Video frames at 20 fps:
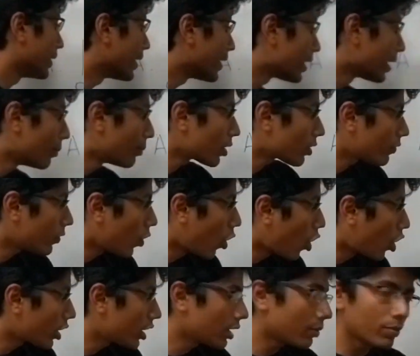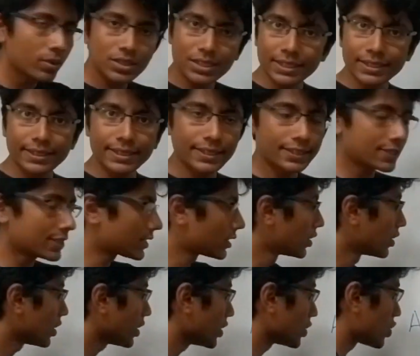the number of odd numbers in
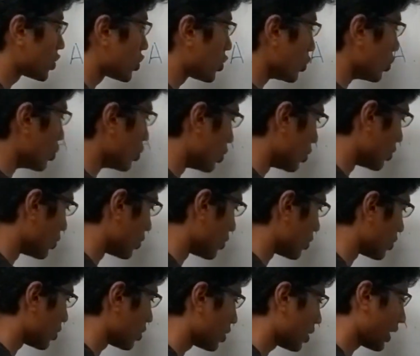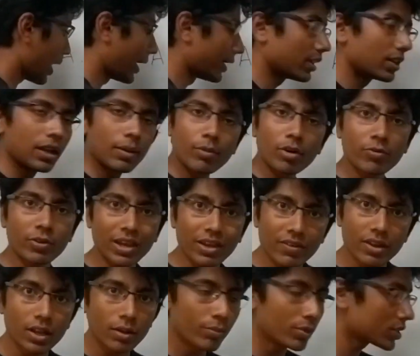this is 2, and the number of
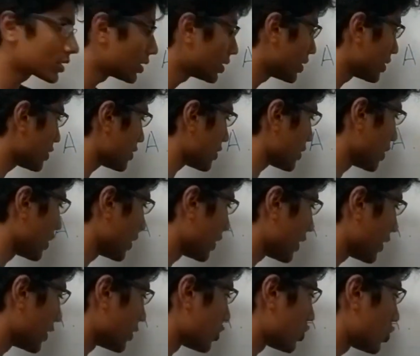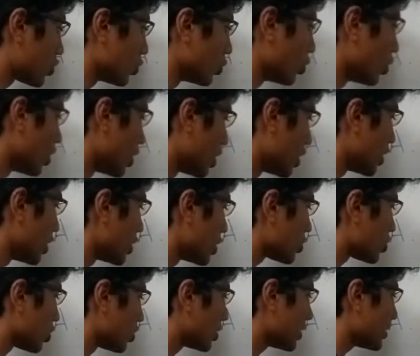even numbers in this is 2.
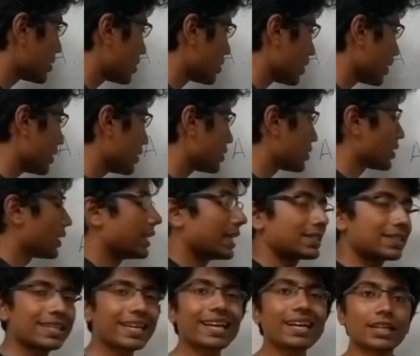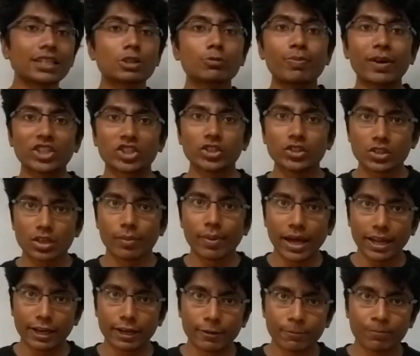So this is, let's say, a special
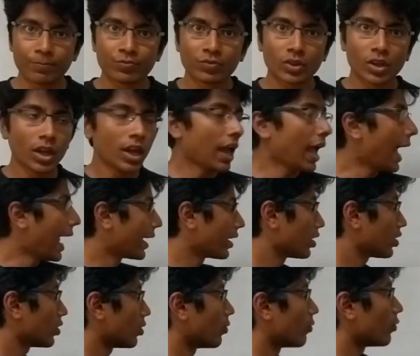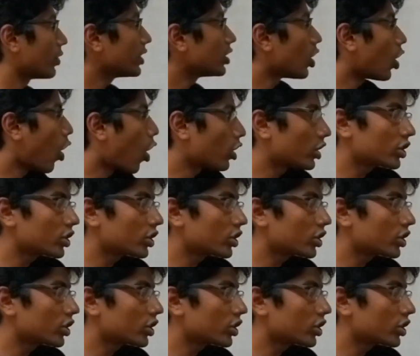subarray. And with the